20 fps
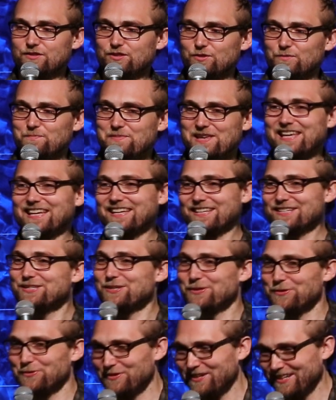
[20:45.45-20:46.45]
to being in
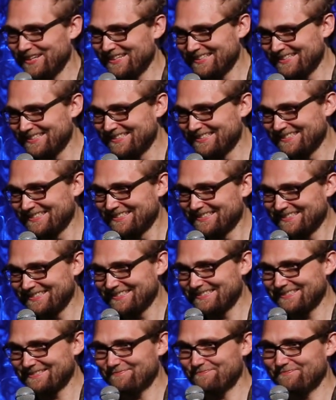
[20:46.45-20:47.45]
tune.
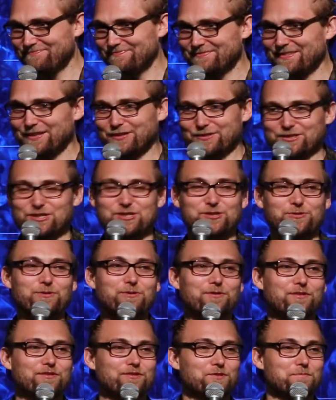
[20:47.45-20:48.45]
And there's a
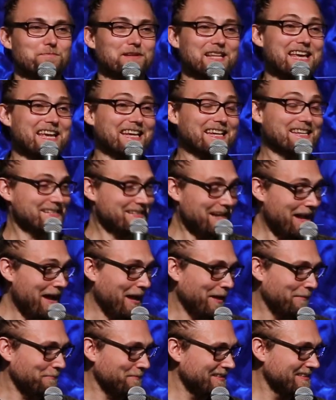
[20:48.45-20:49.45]
truth to playing in
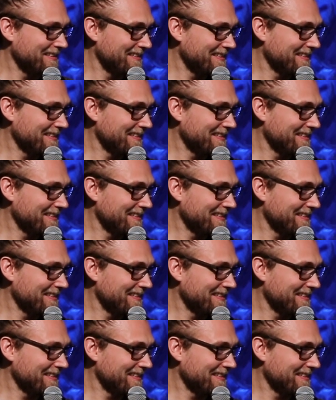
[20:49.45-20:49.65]
time.